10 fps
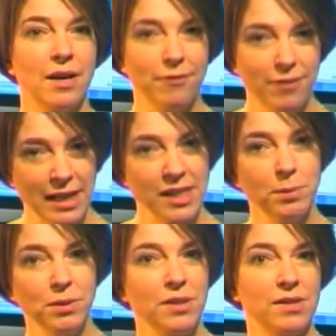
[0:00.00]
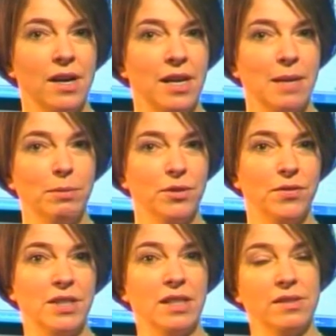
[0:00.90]
a flexible design able to
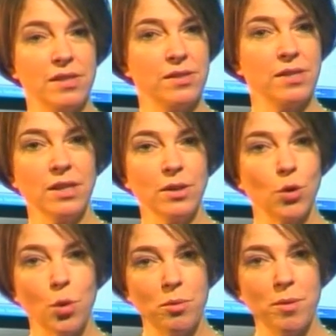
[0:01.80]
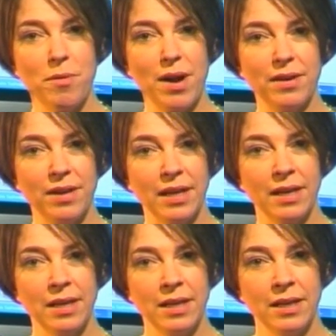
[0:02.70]
fit existing corporate branding,
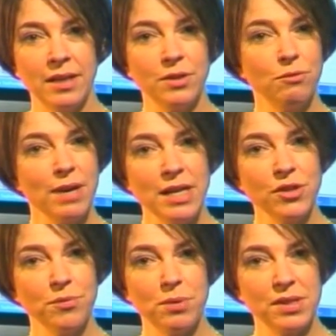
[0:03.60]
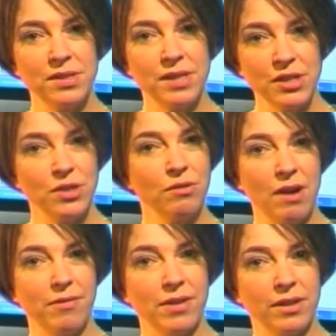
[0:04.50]
and a range of presentation
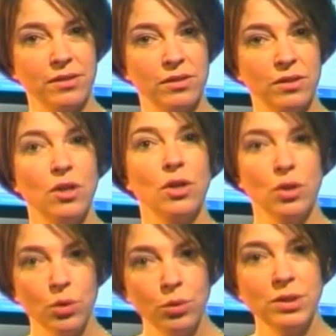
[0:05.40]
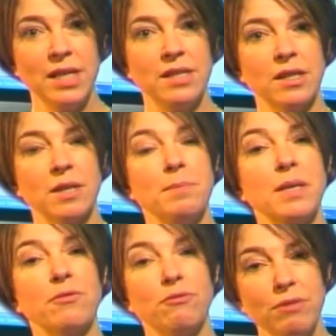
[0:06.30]
graphics, your data can
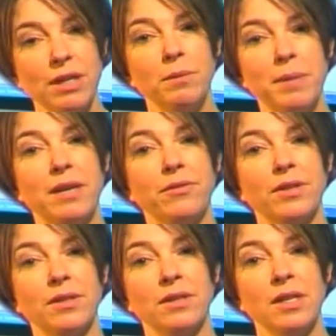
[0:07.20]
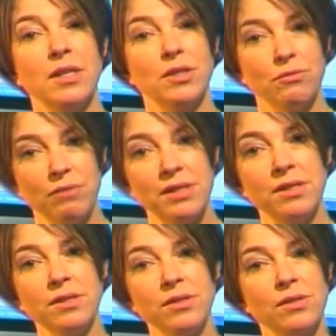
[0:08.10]
be of real benefit to
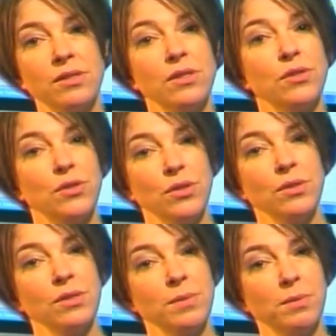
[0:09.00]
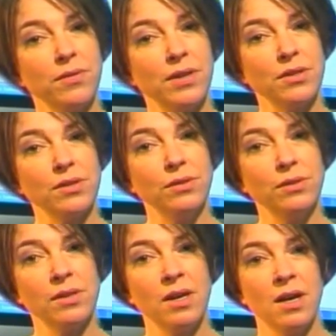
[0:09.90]
residents, students and
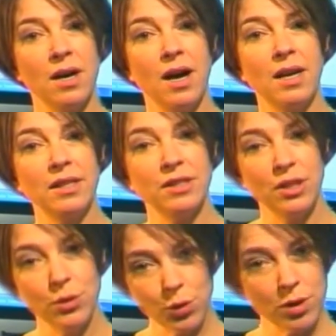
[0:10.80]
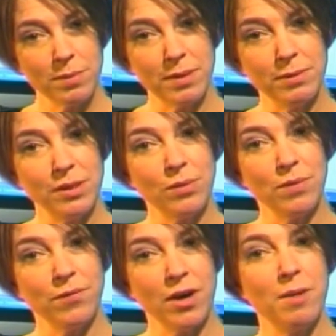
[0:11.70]
professionals, highlighting your commitment to
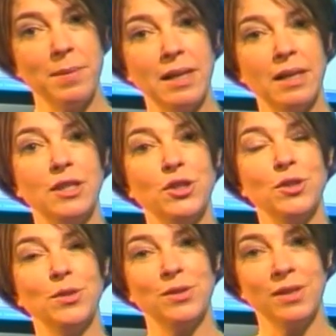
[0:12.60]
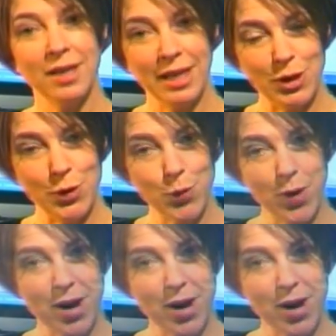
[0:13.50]
environmental issues in your